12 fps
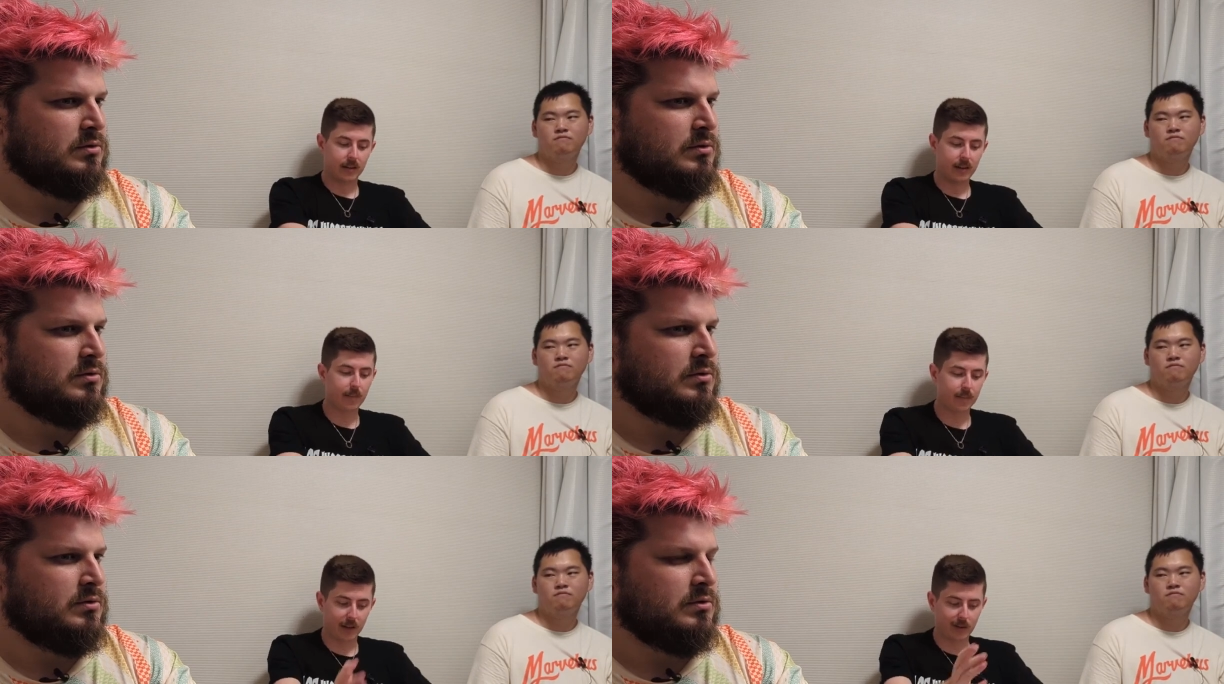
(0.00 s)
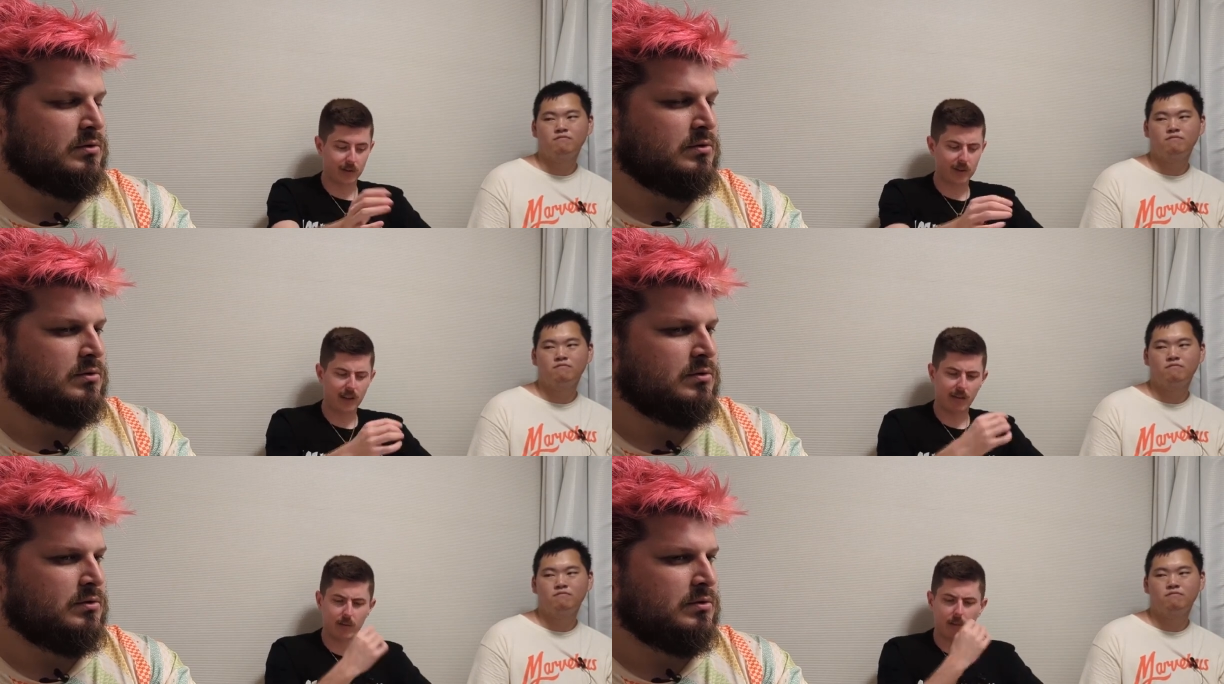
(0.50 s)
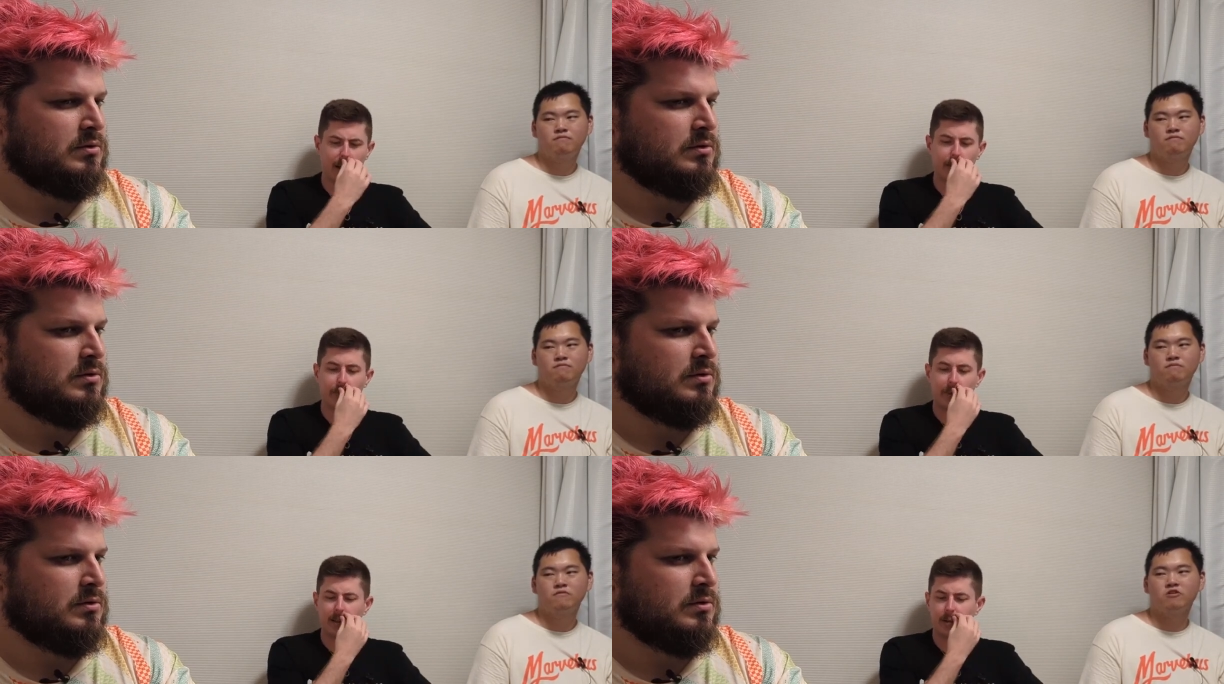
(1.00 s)
Speaker 1: Yep, they also gave them
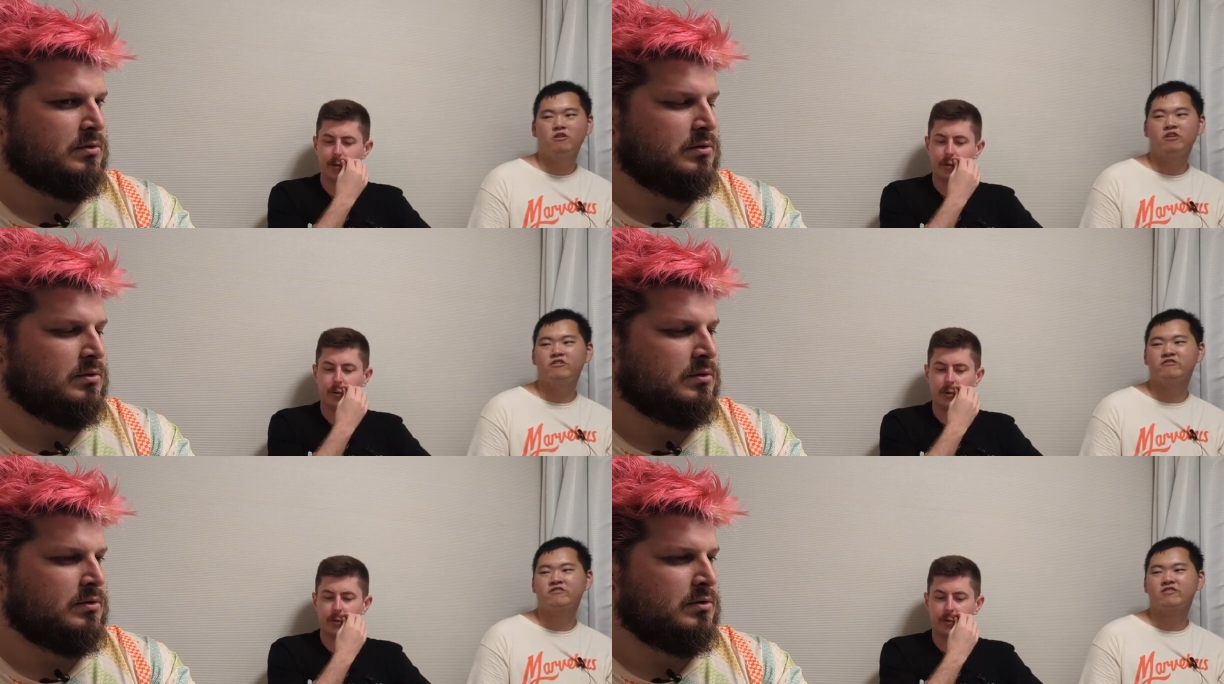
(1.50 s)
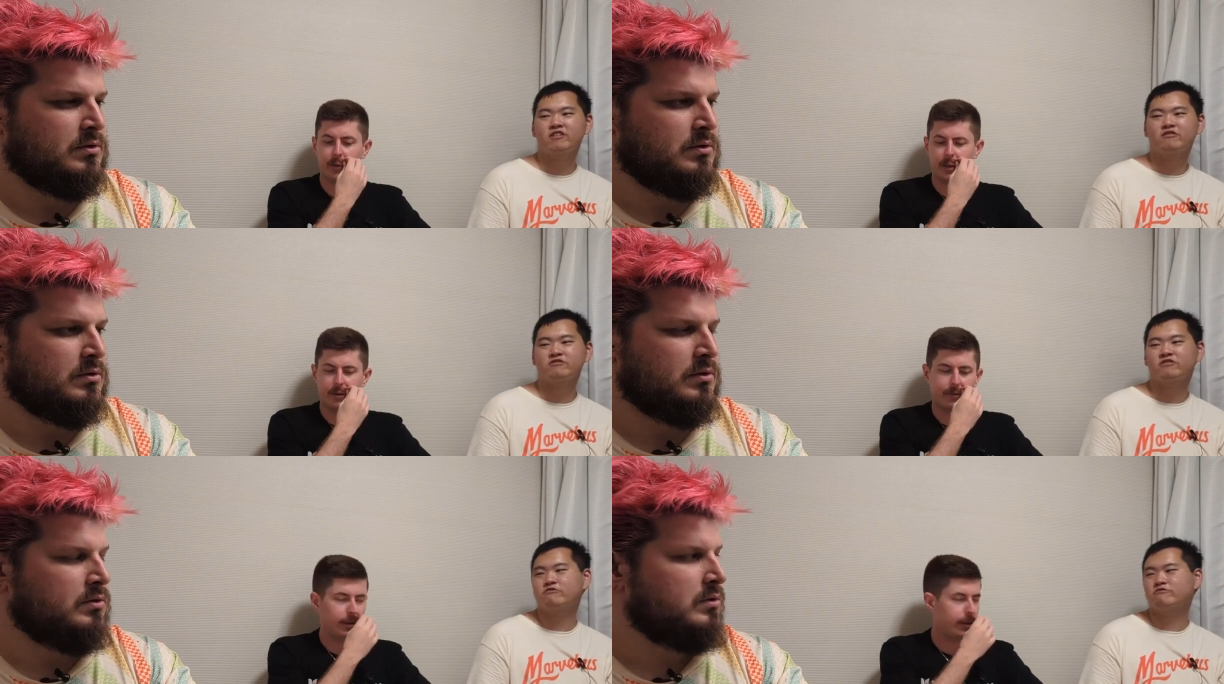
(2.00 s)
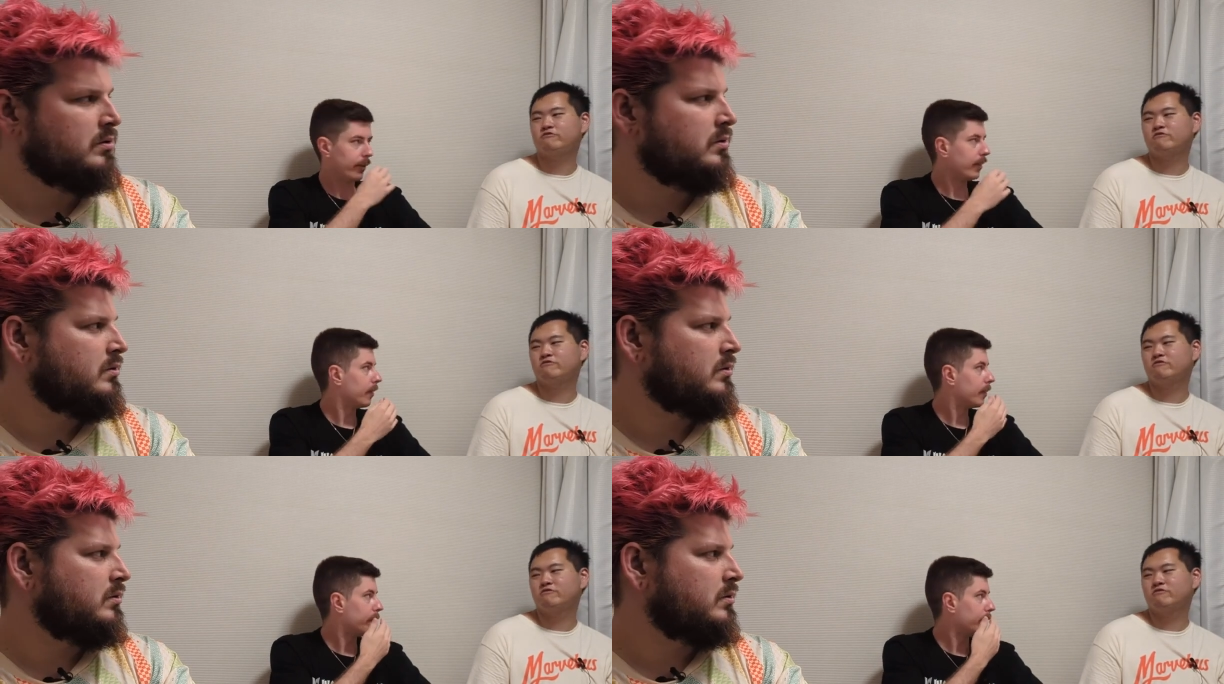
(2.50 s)
that really oh, early. and Chaos really, Angel. really
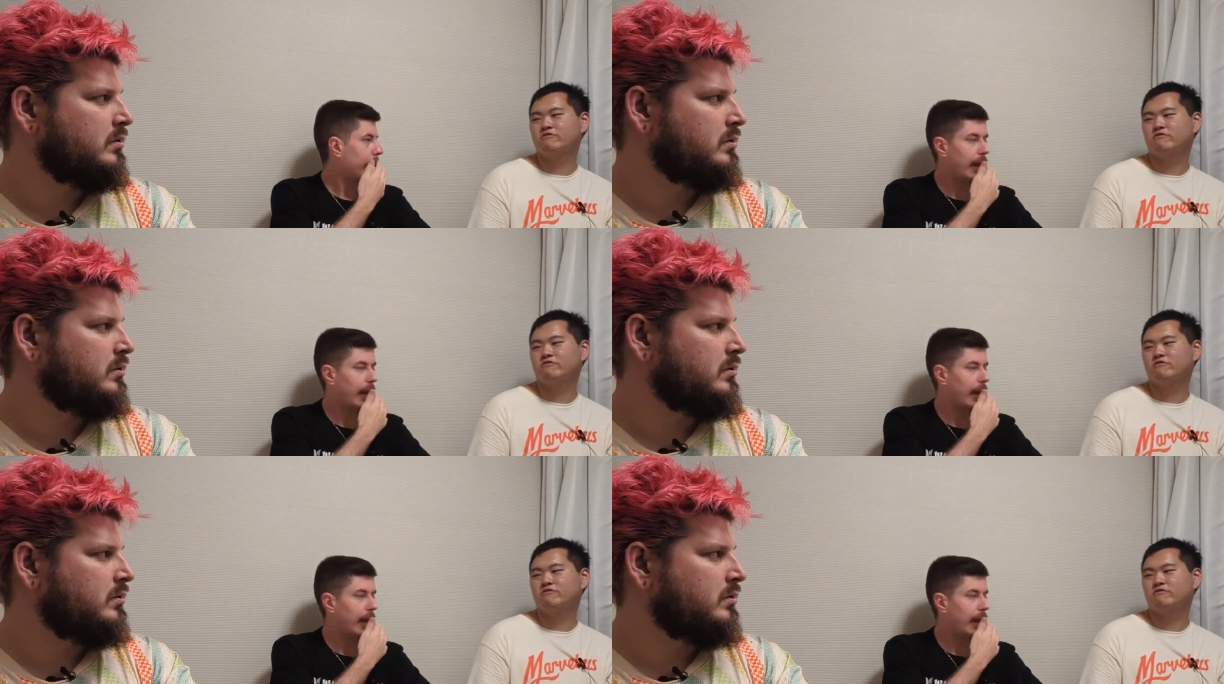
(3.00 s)
early.